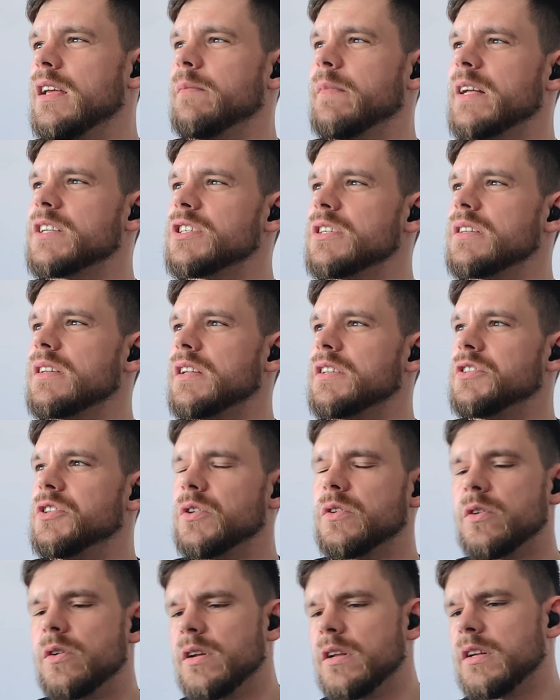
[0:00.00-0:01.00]
imagine that
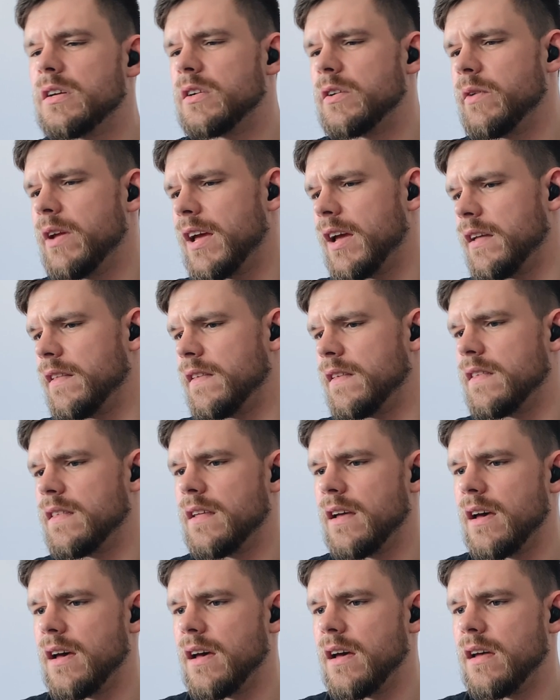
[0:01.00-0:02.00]
you create
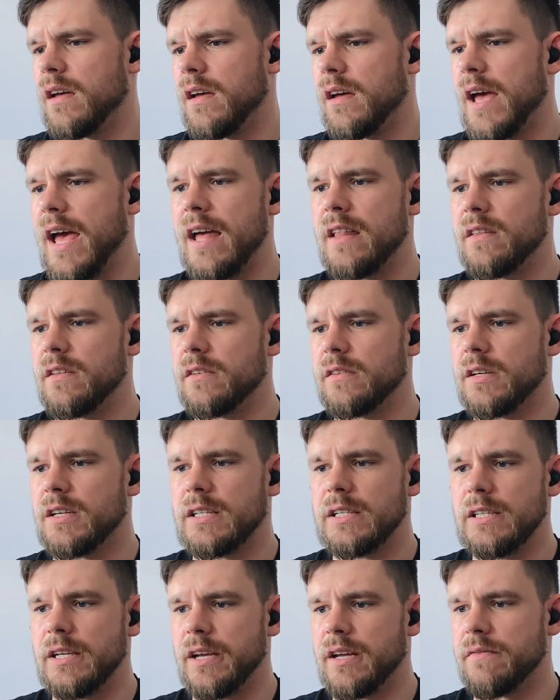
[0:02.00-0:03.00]
the handle
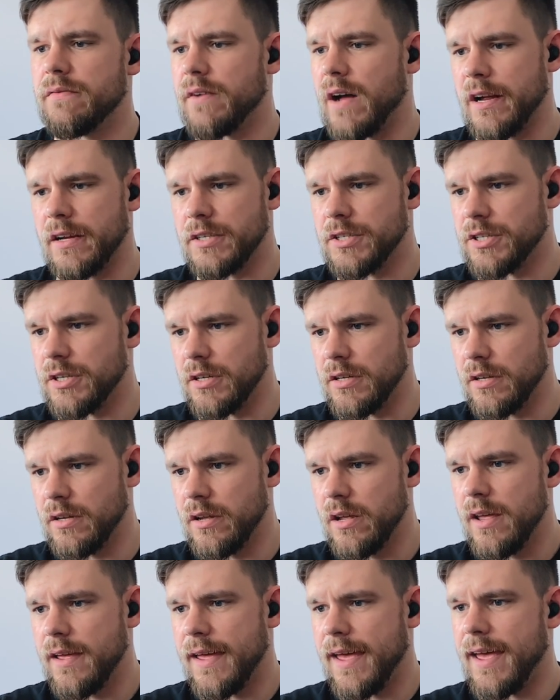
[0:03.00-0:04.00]
click
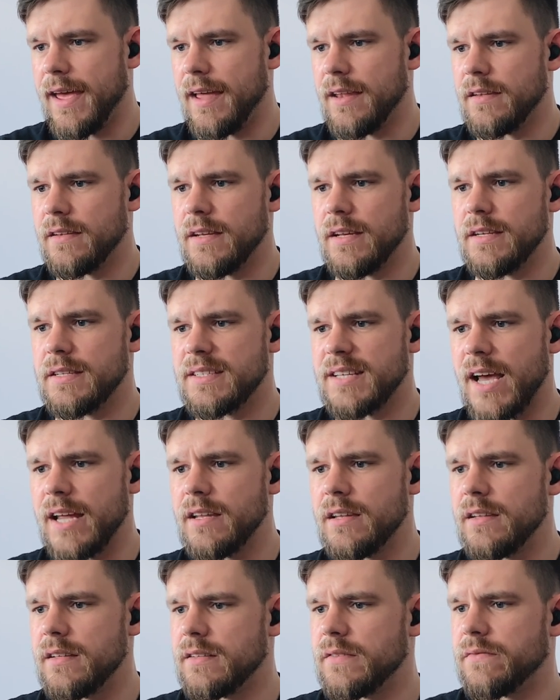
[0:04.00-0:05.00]
function and
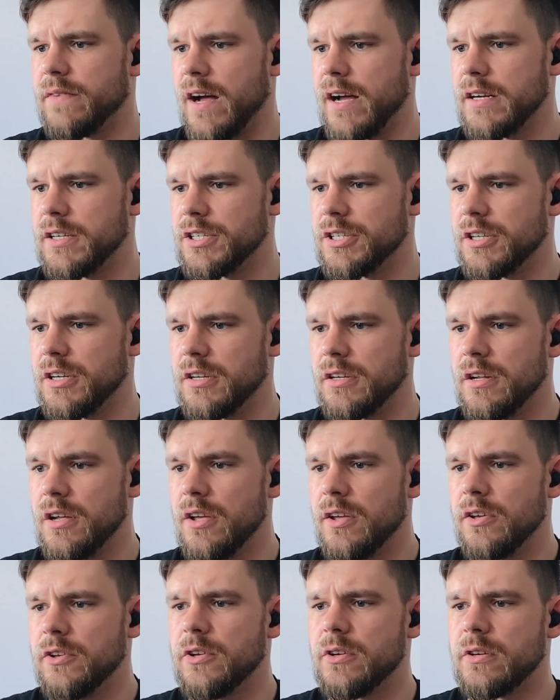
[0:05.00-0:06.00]
inside this function
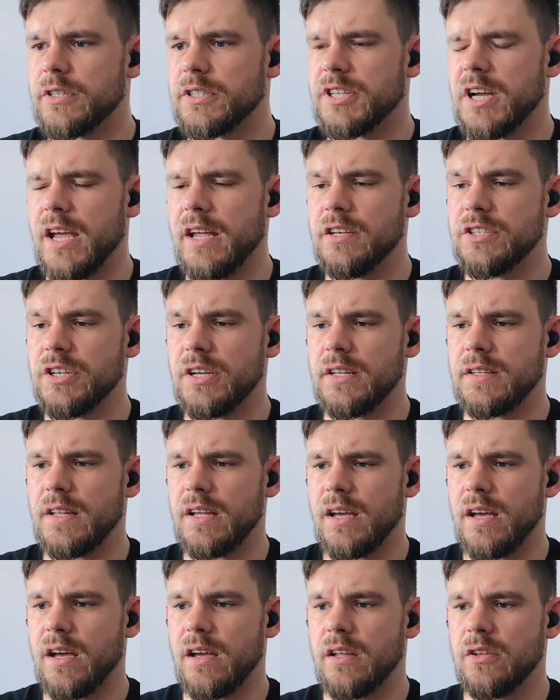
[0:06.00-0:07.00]
you're changing
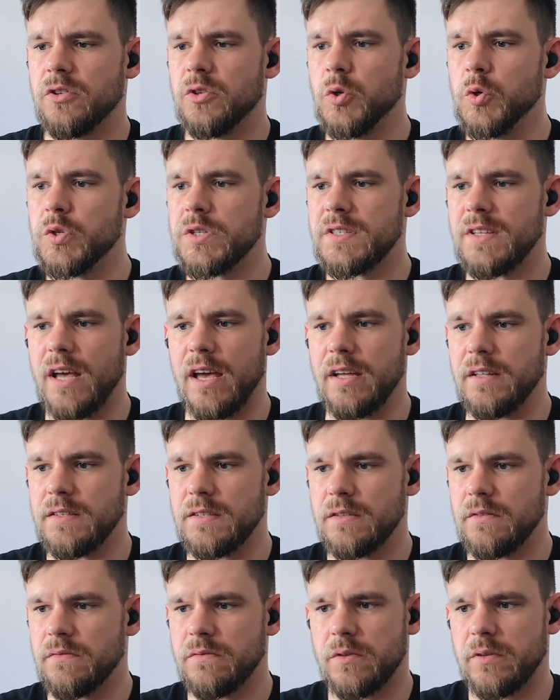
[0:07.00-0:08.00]
the two
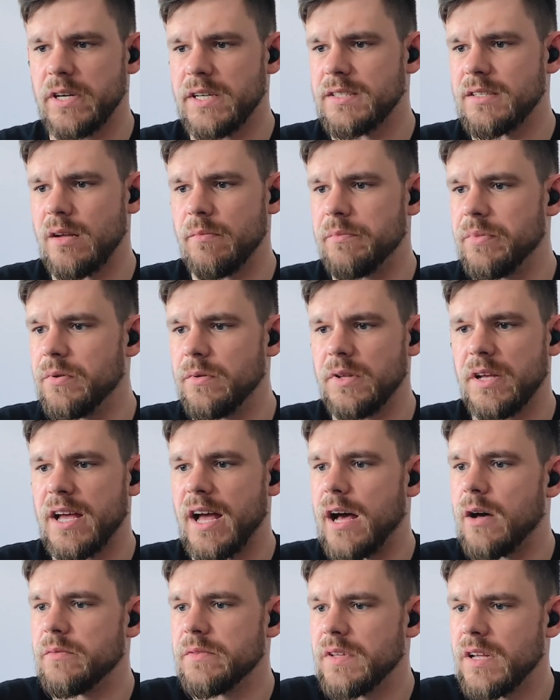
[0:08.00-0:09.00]
states. For example,
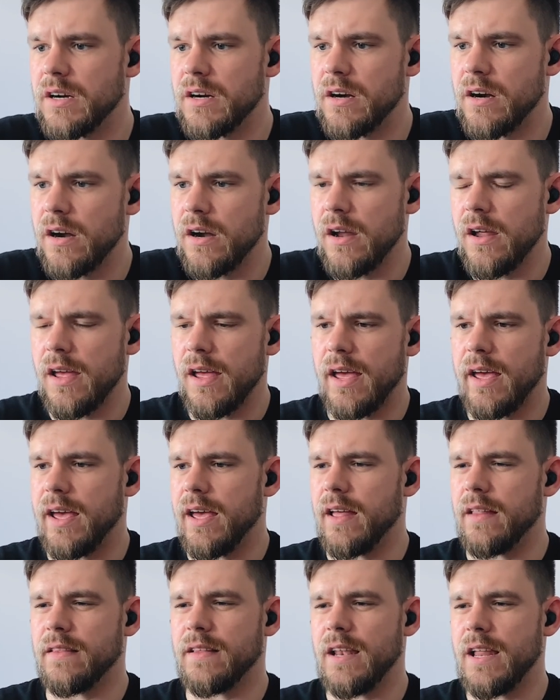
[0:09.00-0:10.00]
counter
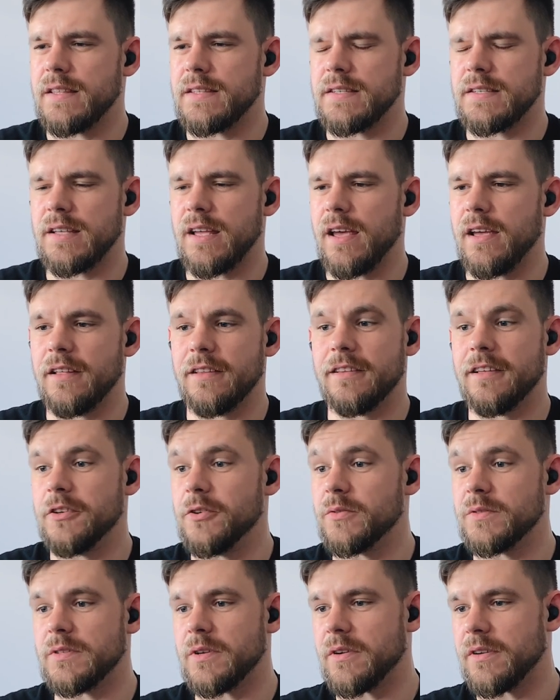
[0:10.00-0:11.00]
and let's say the
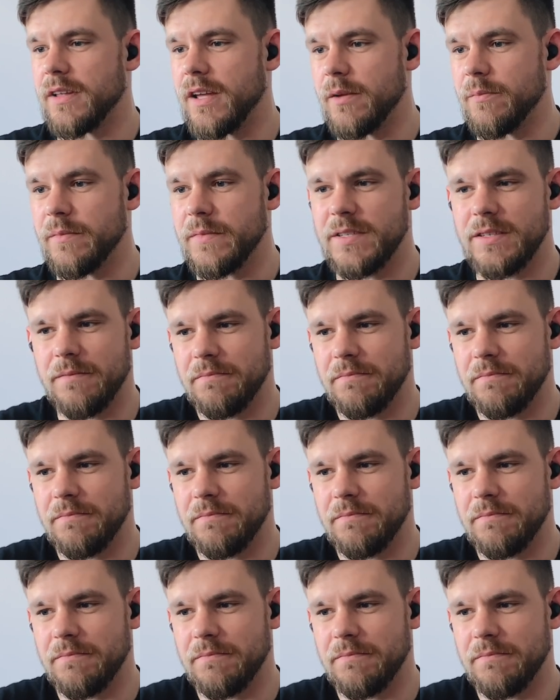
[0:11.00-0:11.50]
username,